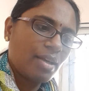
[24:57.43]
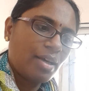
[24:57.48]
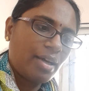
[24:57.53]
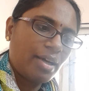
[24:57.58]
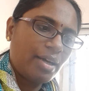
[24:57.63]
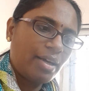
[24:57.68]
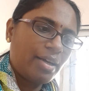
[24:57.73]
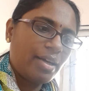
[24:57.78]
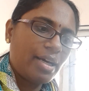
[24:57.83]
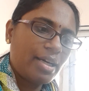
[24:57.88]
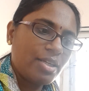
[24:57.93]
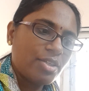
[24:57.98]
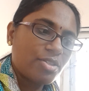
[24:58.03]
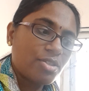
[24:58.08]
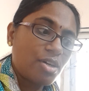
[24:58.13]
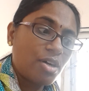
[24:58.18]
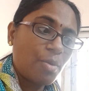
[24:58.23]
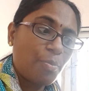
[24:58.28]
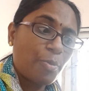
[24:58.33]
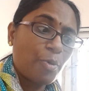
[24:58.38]
and I
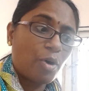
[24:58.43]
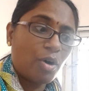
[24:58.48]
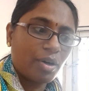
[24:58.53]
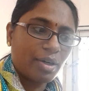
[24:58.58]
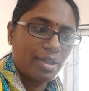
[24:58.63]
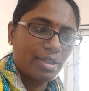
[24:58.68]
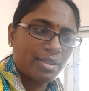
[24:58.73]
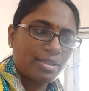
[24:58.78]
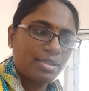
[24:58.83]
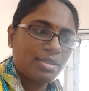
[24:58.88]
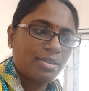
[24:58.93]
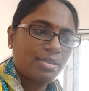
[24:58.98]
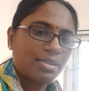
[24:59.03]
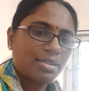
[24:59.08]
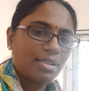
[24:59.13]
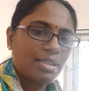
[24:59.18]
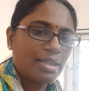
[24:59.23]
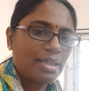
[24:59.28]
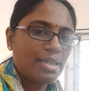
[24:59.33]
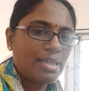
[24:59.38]
saw progress.
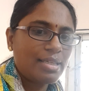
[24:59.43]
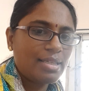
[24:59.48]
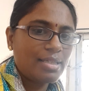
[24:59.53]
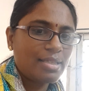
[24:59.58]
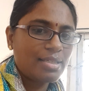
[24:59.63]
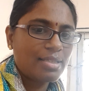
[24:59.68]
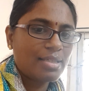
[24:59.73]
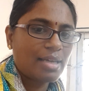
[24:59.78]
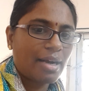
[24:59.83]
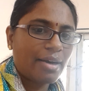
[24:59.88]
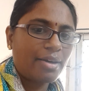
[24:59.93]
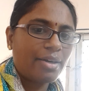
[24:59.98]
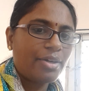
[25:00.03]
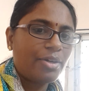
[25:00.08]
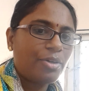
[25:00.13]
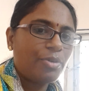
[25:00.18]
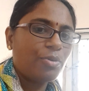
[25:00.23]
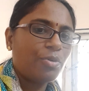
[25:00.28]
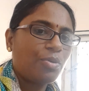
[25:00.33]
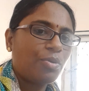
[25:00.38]
He
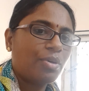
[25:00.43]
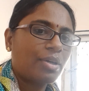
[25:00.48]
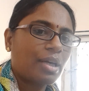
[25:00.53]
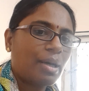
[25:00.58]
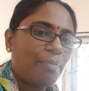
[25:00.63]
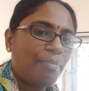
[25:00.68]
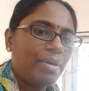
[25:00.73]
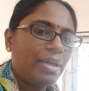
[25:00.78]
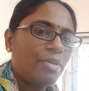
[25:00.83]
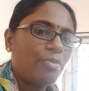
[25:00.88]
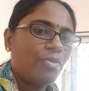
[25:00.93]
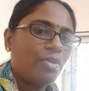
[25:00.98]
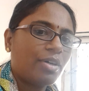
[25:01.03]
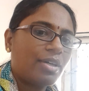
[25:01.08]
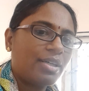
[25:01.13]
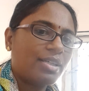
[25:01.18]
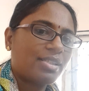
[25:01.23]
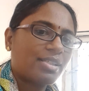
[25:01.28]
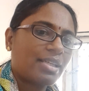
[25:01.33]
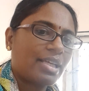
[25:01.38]
started to club in
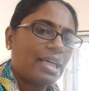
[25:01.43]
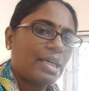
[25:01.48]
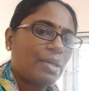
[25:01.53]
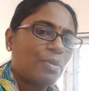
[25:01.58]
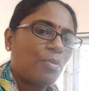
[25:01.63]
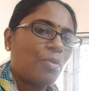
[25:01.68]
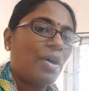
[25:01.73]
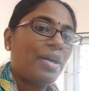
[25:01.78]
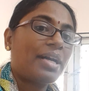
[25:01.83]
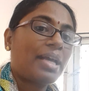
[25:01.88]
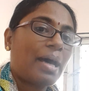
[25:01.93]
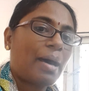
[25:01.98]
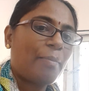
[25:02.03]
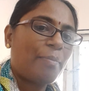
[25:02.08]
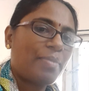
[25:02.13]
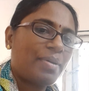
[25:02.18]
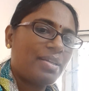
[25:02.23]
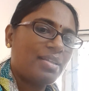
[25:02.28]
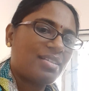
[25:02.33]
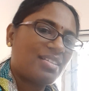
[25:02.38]
words like what
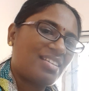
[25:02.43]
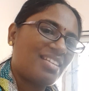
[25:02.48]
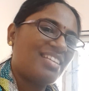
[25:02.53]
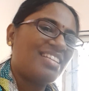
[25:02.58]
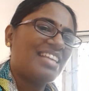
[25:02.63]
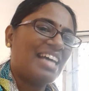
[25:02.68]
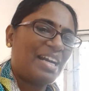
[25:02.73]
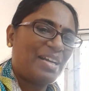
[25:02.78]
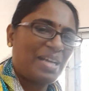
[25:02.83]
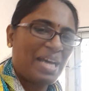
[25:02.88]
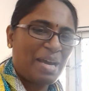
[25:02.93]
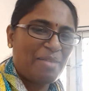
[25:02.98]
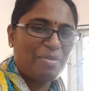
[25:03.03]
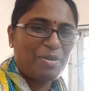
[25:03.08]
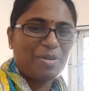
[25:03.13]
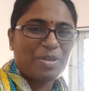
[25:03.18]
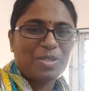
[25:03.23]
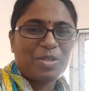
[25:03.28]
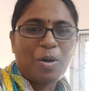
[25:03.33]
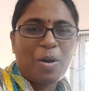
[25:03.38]
happens. That time
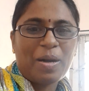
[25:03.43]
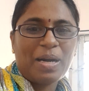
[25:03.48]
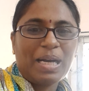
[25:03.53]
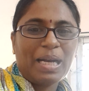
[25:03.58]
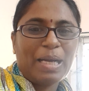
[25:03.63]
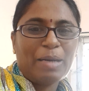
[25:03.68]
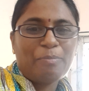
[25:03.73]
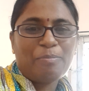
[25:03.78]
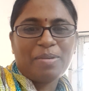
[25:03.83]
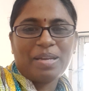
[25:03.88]
it was online